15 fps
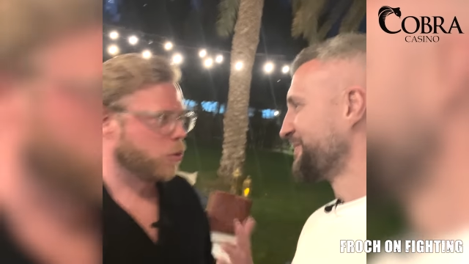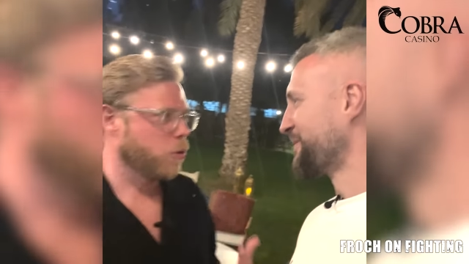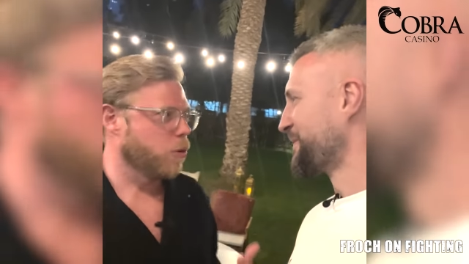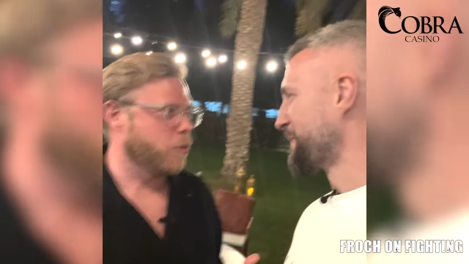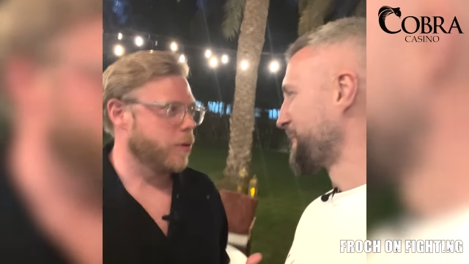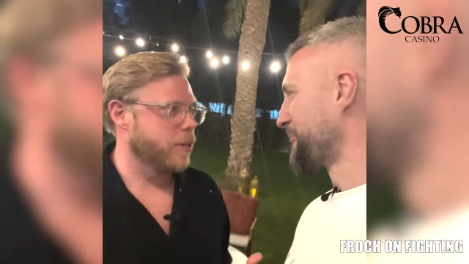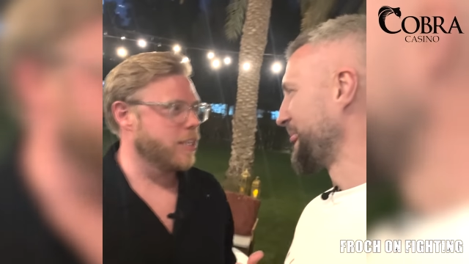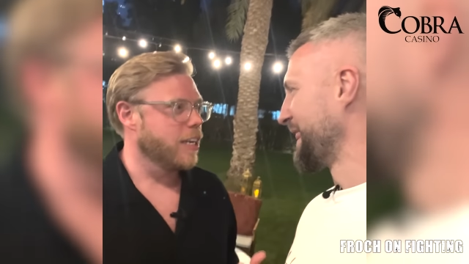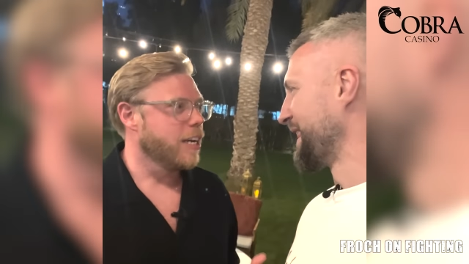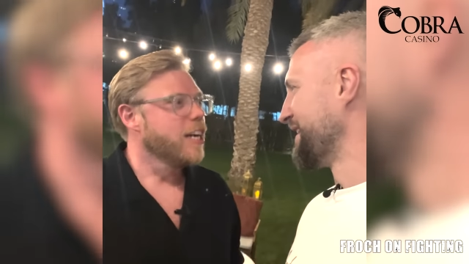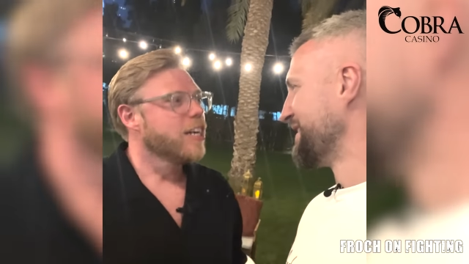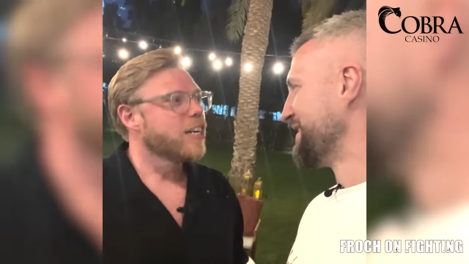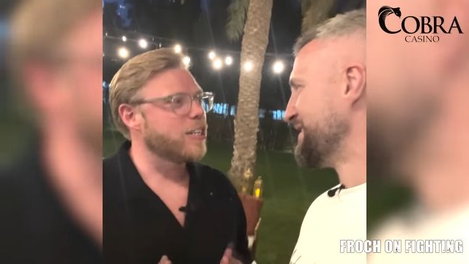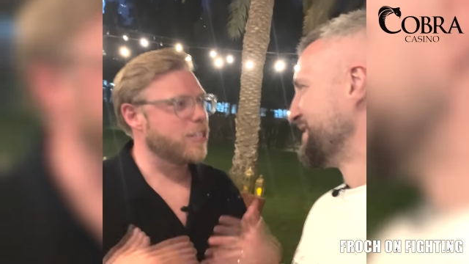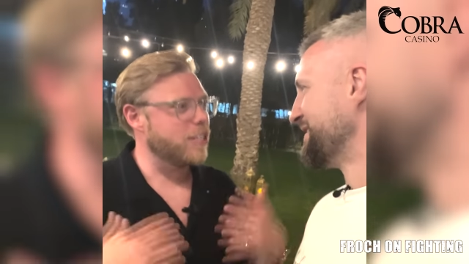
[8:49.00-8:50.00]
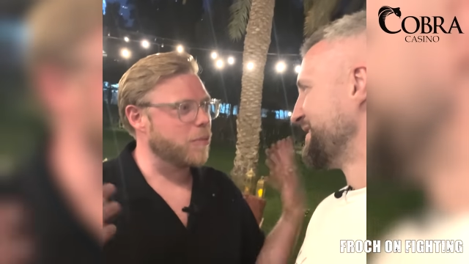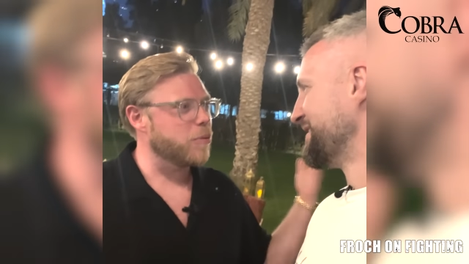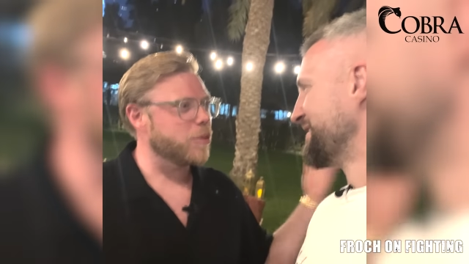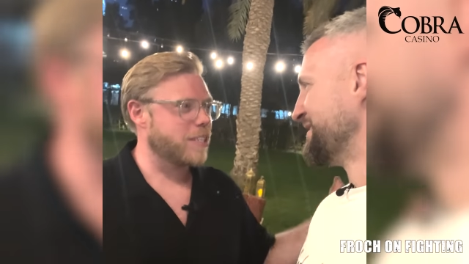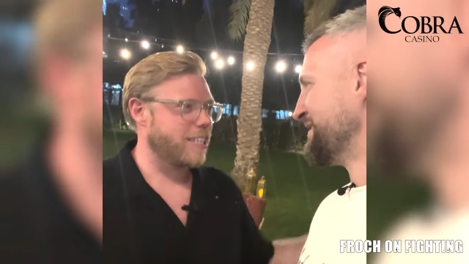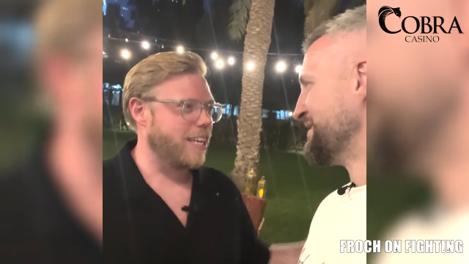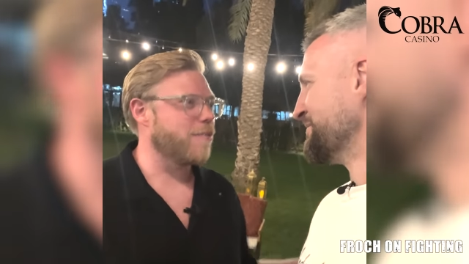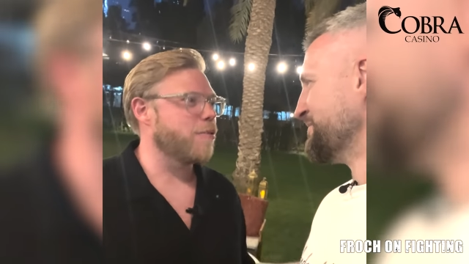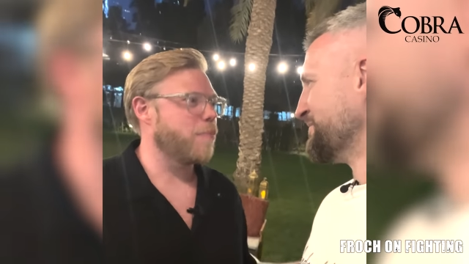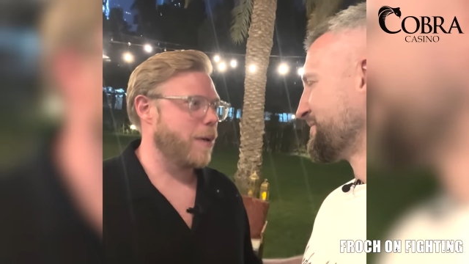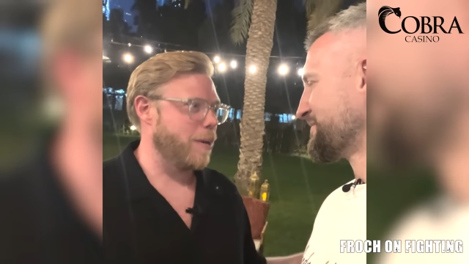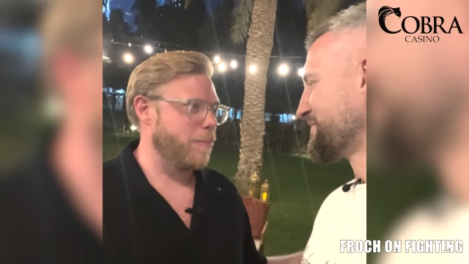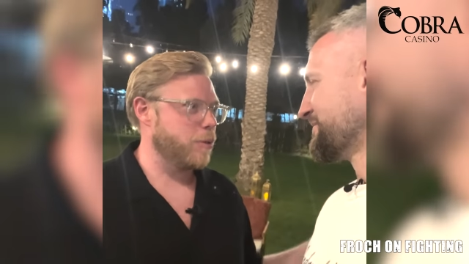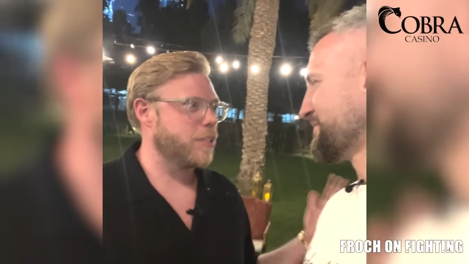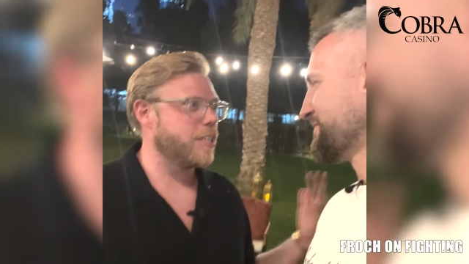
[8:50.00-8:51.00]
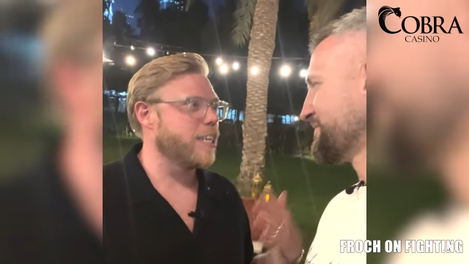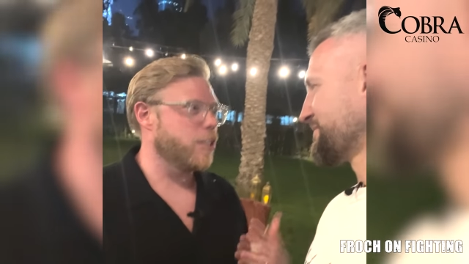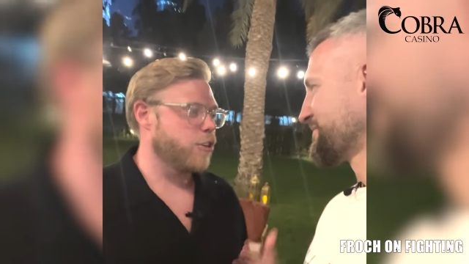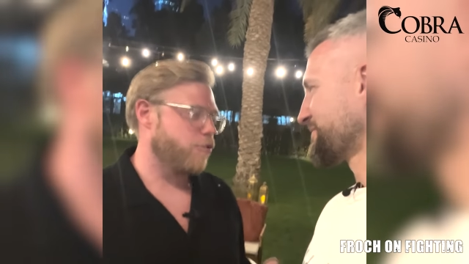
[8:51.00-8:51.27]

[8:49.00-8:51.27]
Speaker 1: awkward because you didn't want to see other people seeing you